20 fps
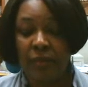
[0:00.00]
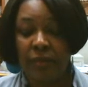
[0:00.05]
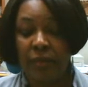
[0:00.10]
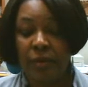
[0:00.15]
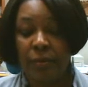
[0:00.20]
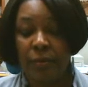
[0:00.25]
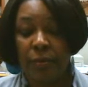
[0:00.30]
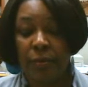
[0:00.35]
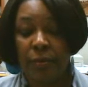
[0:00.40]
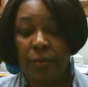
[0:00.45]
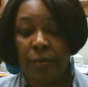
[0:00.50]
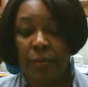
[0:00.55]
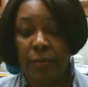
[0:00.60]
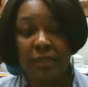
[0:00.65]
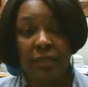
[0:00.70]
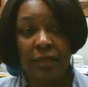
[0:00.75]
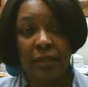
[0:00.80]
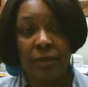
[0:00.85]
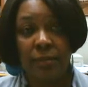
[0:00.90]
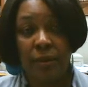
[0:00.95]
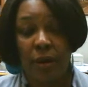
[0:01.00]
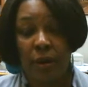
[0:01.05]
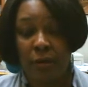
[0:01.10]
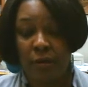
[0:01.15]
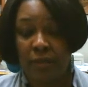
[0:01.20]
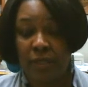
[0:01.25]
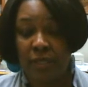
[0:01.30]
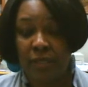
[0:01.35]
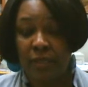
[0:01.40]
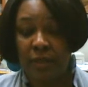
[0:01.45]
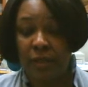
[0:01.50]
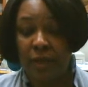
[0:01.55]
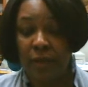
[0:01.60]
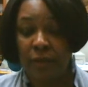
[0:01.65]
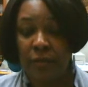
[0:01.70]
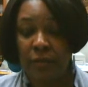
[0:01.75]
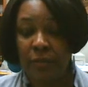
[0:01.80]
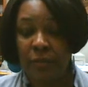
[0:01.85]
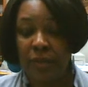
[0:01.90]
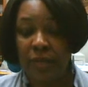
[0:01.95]
The present component
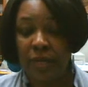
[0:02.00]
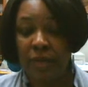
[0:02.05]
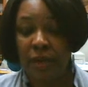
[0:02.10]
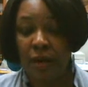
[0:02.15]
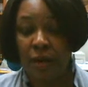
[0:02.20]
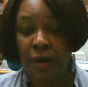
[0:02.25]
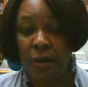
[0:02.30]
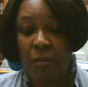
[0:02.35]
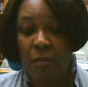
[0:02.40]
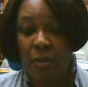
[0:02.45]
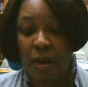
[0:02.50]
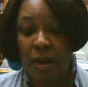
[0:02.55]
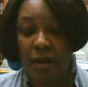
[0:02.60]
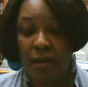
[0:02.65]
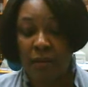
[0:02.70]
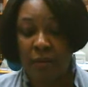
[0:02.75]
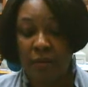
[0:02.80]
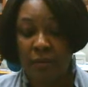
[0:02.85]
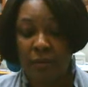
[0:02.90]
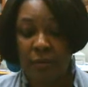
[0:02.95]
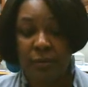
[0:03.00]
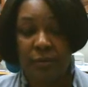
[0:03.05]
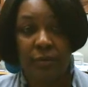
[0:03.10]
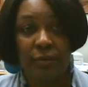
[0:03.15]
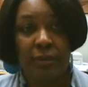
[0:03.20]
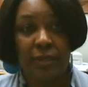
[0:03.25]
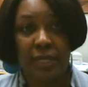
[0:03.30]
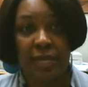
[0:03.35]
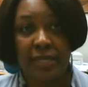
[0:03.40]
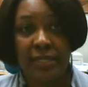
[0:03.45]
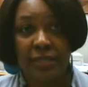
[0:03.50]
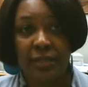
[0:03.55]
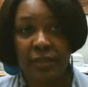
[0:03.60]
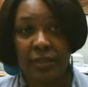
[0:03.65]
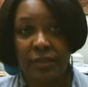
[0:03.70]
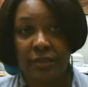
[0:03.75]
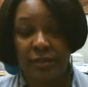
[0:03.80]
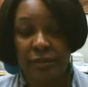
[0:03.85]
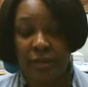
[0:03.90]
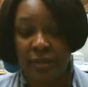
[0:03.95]
of the PAR model relates to
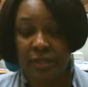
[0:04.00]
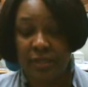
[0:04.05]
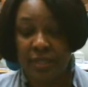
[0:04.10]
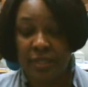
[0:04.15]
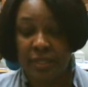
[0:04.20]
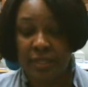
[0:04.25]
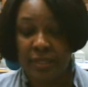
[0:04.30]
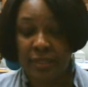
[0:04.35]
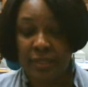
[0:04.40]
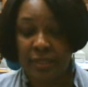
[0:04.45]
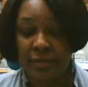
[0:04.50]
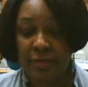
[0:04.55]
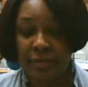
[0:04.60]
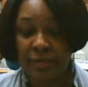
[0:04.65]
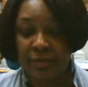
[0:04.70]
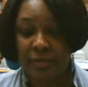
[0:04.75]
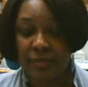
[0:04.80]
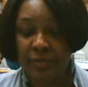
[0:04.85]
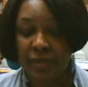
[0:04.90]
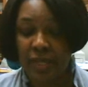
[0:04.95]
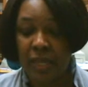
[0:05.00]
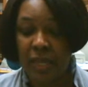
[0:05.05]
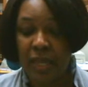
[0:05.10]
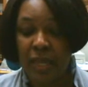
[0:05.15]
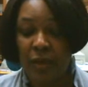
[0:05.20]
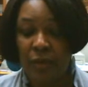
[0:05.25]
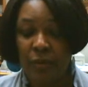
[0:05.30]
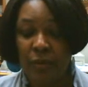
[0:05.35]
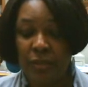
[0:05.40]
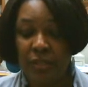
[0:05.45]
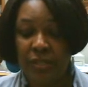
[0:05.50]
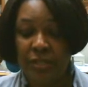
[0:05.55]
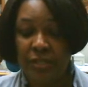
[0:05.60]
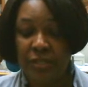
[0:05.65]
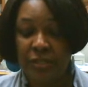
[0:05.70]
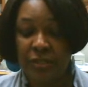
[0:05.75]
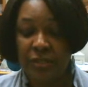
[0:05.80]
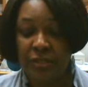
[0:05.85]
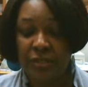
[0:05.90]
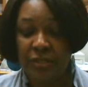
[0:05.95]
Constructivism, in which
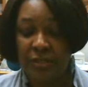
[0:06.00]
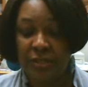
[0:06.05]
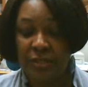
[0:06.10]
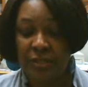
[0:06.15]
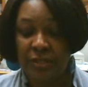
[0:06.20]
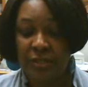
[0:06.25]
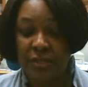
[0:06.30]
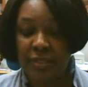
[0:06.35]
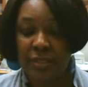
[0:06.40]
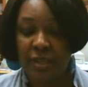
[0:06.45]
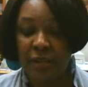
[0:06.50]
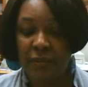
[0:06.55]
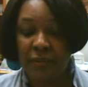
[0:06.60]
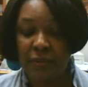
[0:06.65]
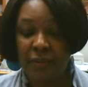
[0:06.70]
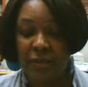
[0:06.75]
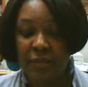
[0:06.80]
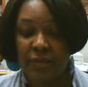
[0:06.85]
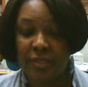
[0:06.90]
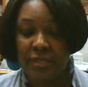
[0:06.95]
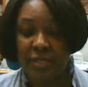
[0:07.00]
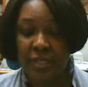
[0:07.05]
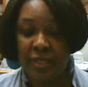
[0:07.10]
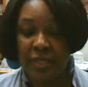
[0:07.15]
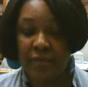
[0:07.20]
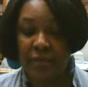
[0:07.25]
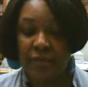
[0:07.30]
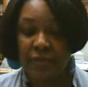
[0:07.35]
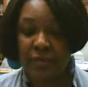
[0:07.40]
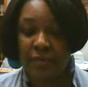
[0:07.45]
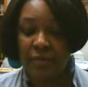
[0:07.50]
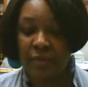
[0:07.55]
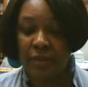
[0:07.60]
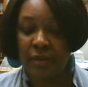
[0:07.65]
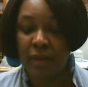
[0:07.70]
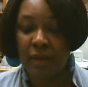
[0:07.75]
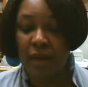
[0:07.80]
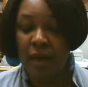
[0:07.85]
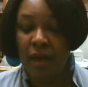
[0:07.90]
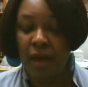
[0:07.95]
students discover themselves,
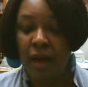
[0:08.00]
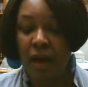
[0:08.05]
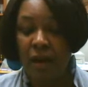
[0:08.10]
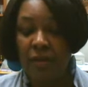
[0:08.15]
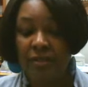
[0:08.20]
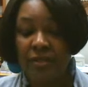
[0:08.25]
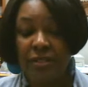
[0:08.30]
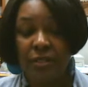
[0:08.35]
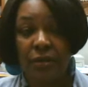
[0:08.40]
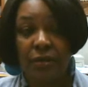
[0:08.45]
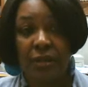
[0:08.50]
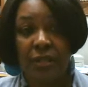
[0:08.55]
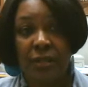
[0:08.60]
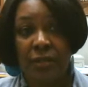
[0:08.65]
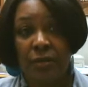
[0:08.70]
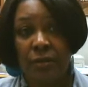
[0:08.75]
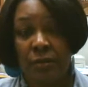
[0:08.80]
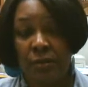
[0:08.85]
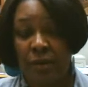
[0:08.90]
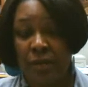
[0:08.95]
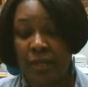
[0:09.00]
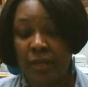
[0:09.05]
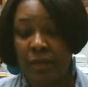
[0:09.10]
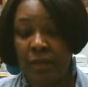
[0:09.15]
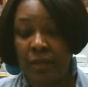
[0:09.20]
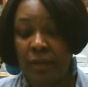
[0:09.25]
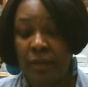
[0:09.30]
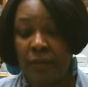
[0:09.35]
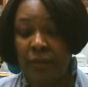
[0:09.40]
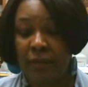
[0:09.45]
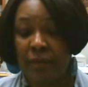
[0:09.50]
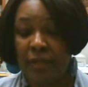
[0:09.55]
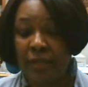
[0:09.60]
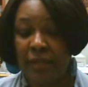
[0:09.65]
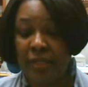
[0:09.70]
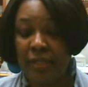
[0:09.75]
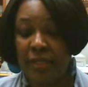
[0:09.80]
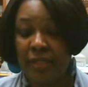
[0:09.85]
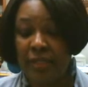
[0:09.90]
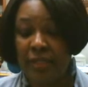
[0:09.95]
also in the arena of
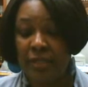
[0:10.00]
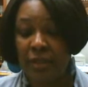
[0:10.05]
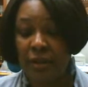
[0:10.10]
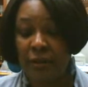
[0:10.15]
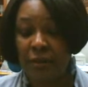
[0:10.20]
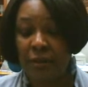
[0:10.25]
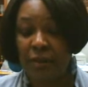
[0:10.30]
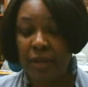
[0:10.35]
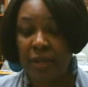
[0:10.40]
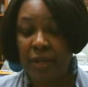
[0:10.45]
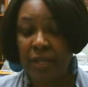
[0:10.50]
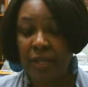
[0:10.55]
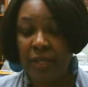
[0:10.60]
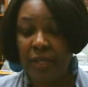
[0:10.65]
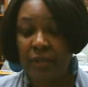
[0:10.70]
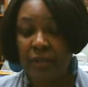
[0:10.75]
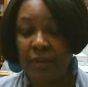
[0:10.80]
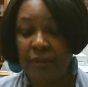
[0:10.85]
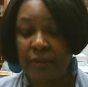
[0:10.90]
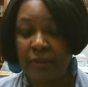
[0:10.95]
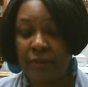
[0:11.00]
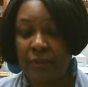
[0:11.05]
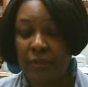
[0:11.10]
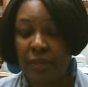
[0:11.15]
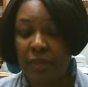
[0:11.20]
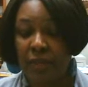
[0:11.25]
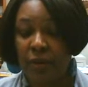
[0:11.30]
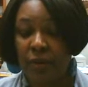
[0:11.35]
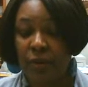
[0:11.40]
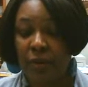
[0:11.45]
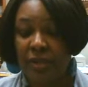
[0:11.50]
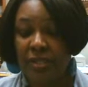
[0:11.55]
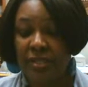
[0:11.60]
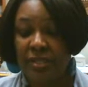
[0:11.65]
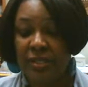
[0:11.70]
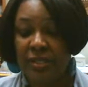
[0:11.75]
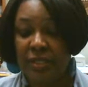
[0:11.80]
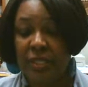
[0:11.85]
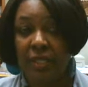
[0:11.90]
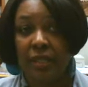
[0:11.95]
Socratic
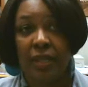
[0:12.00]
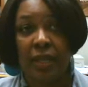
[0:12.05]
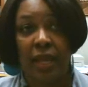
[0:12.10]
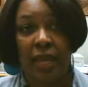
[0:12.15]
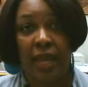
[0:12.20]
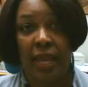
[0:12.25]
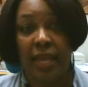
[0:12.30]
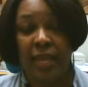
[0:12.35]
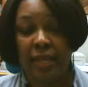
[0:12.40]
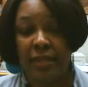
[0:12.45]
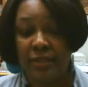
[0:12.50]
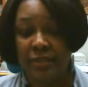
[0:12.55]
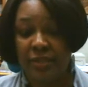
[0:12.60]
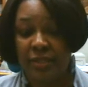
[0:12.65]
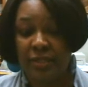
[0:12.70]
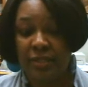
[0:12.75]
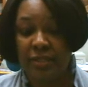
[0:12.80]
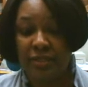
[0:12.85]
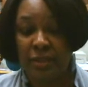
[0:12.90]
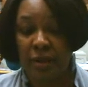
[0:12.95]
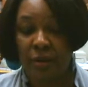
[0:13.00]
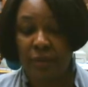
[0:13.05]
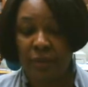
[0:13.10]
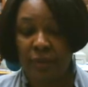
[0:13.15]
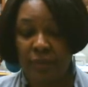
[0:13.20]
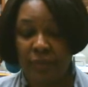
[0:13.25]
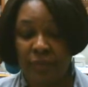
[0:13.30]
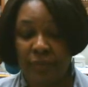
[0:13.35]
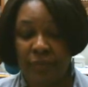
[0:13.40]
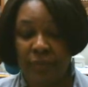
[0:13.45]
questioning and jigsawing.